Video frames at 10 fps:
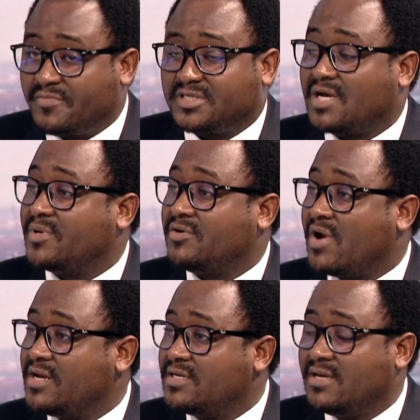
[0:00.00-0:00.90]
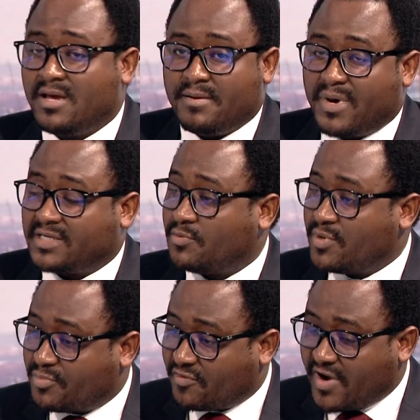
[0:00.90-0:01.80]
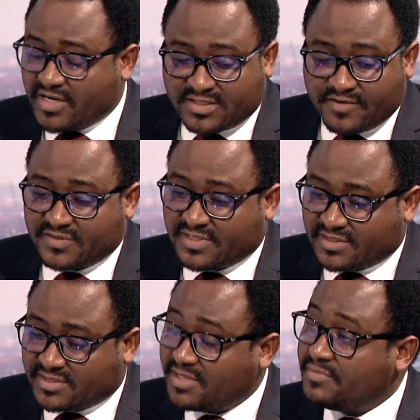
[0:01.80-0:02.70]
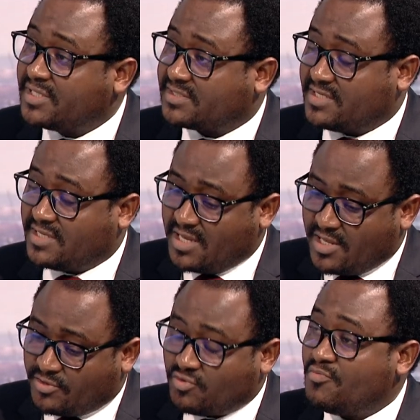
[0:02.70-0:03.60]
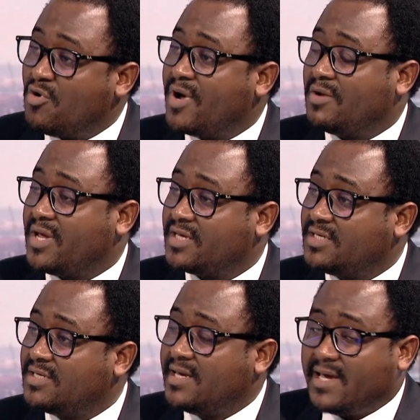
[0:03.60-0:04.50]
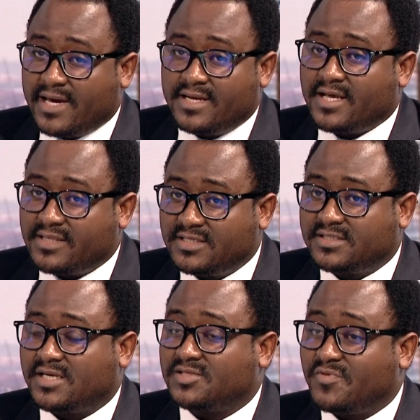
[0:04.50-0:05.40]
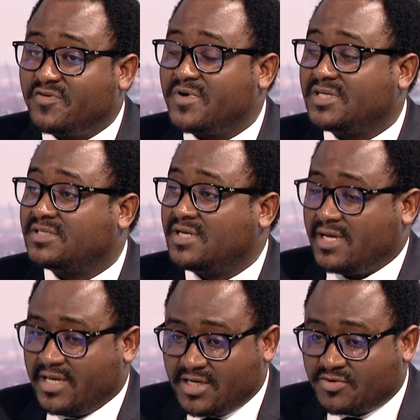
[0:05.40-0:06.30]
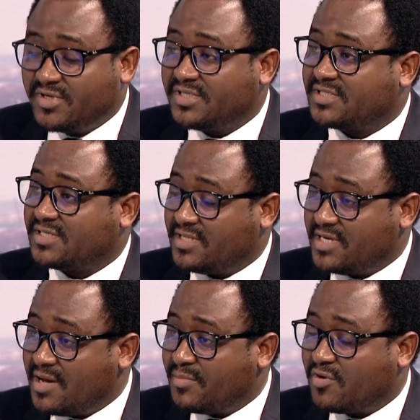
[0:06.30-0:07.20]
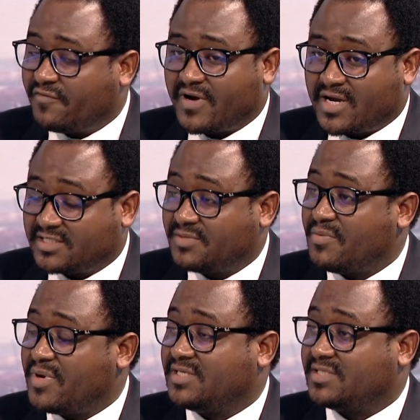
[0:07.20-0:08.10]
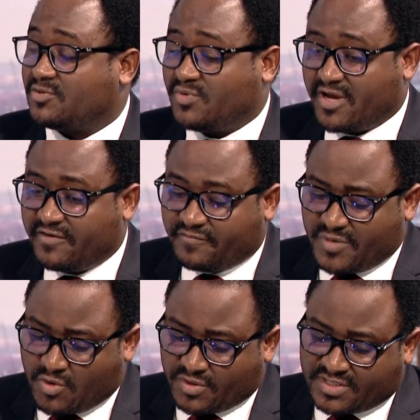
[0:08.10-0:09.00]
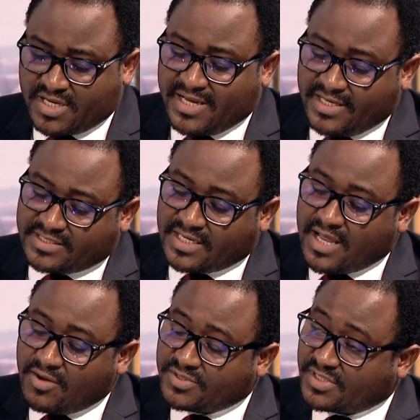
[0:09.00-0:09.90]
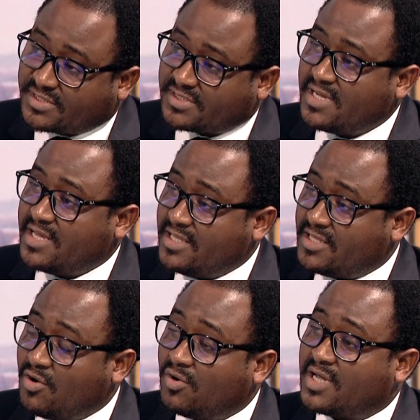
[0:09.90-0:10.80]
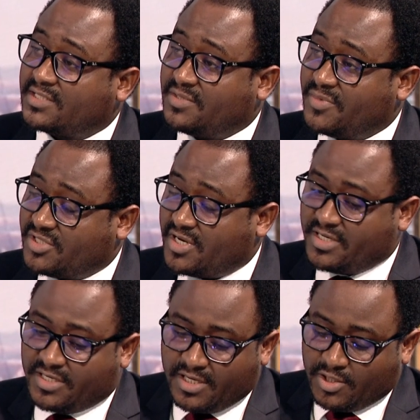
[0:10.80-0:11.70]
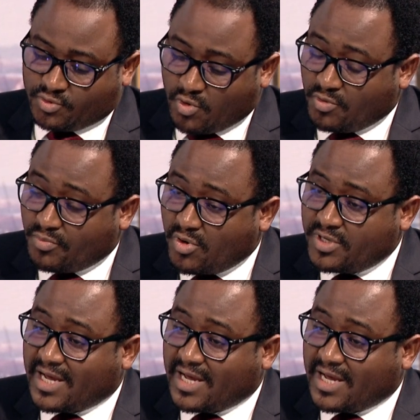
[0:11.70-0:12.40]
much up and running, but uh, we provide services seamlessly through mobile banking. And uh, this has very much increased the number of uh, customer base that we have, because it allows us in the whole customer journey to onboard